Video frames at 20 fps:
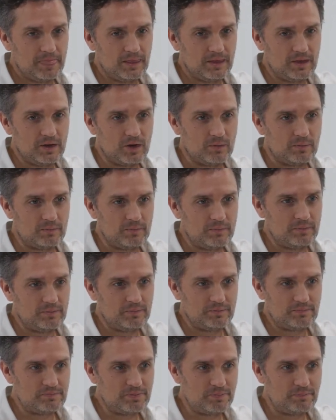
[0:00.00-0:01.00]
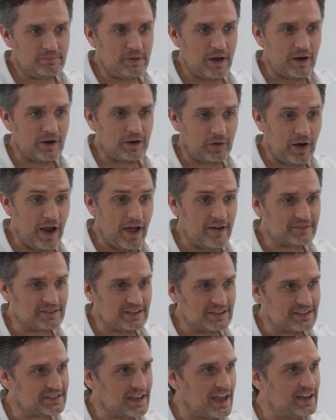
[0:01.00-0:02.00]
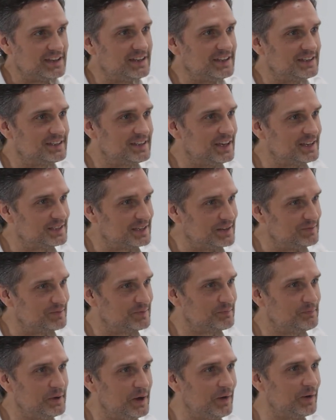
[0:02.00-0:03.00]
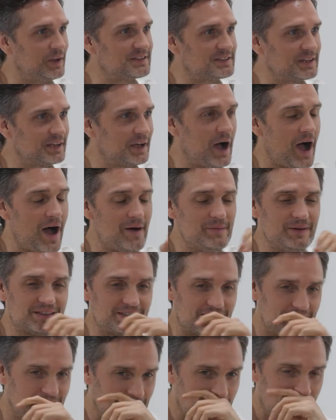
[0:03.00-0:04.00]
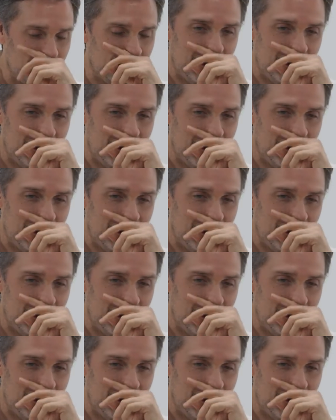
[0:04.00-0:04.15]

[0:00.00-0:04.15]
you know, paragraphs and sentences and periods and commas, and